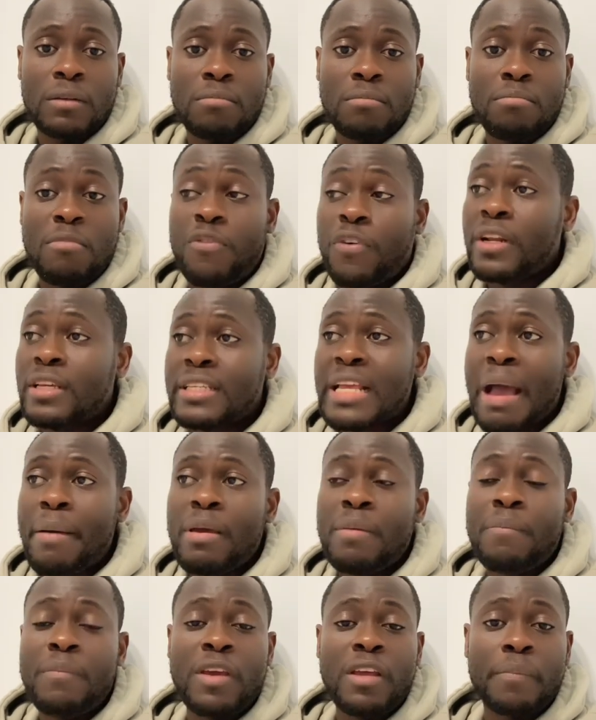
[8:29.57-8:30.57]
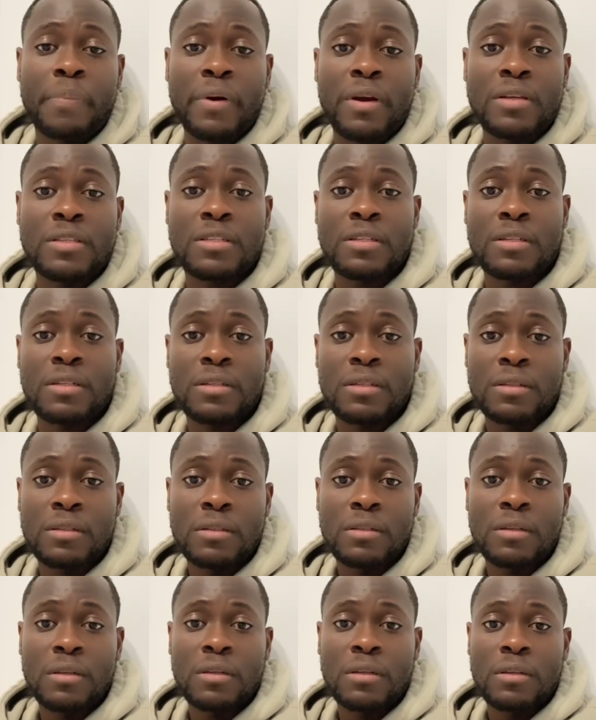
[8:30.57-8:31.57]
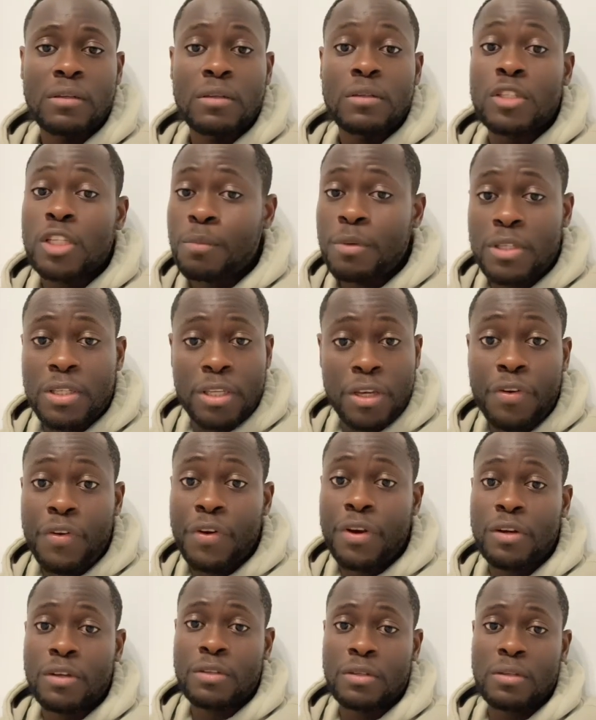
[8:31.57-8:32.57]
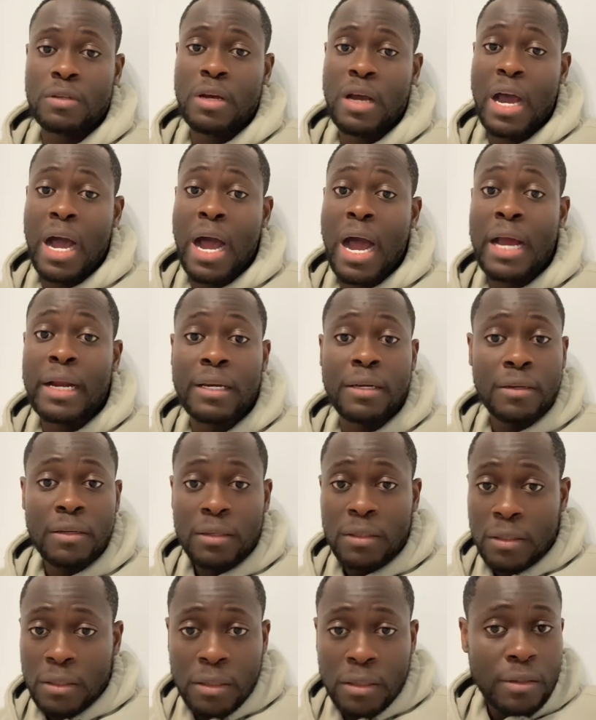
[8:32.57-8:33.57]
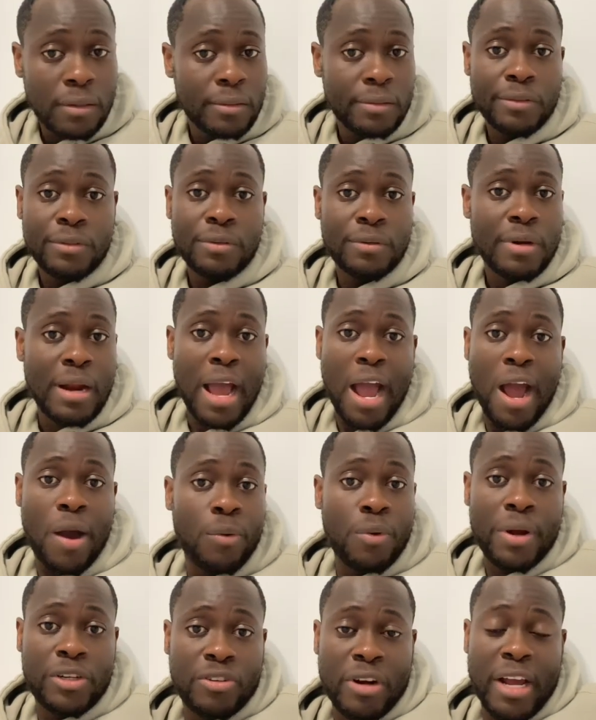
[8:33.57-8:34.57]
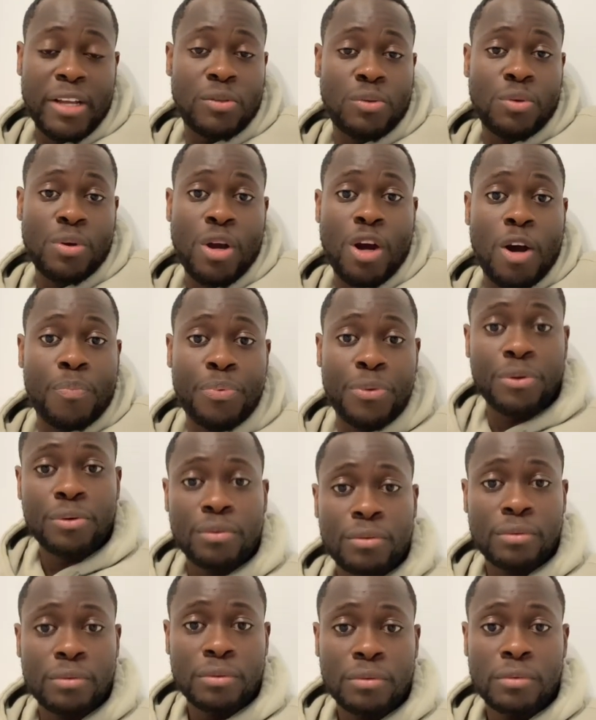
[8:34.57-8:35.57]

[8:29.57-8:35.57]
Before they say I'm a mean person. So be serious. And I will try to help you.